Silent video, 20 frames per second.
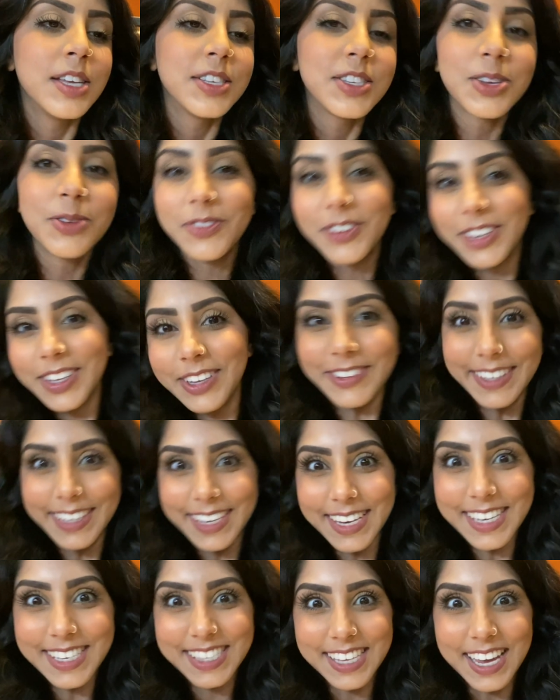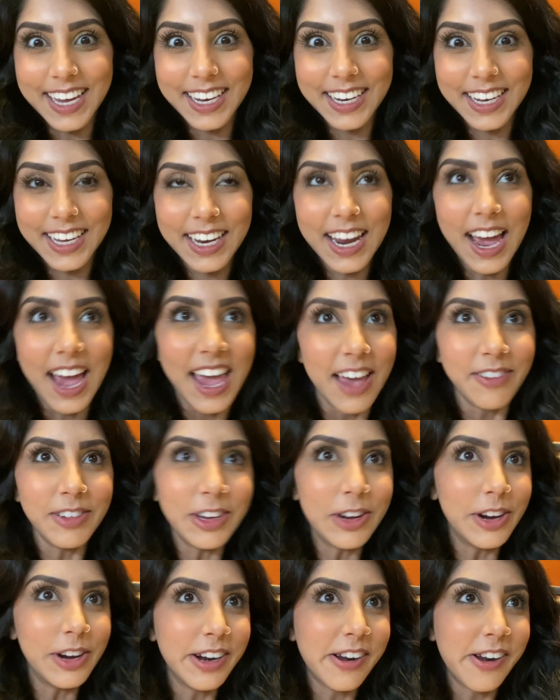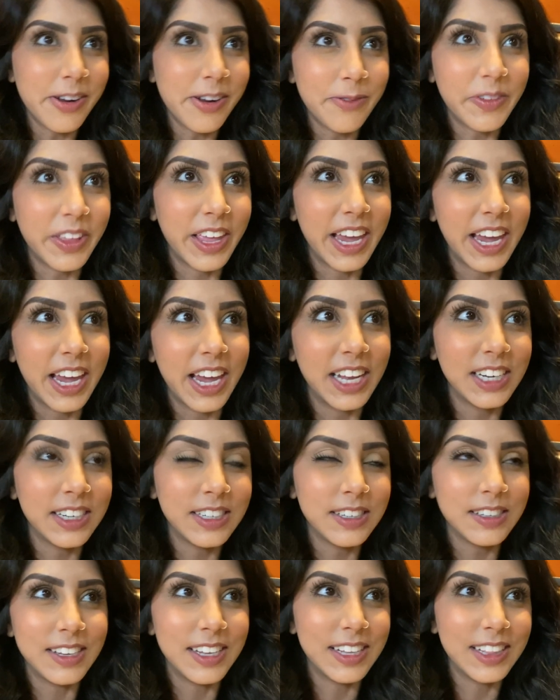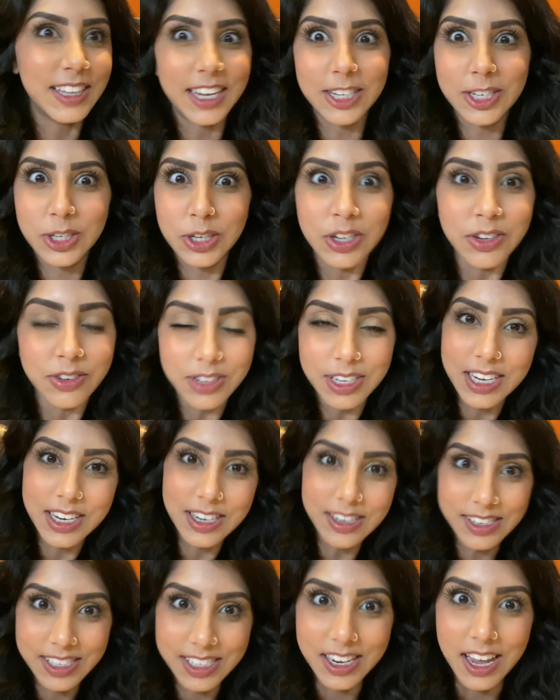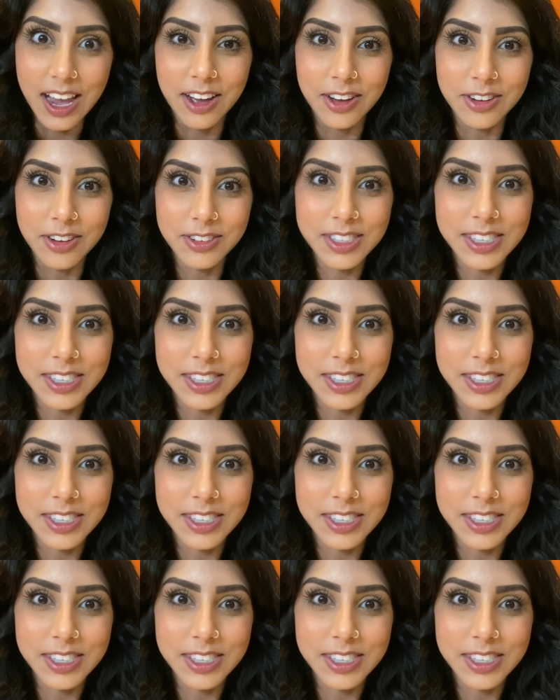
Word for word: So I'm really, really excited. I haven't gone on a plane in like two years now.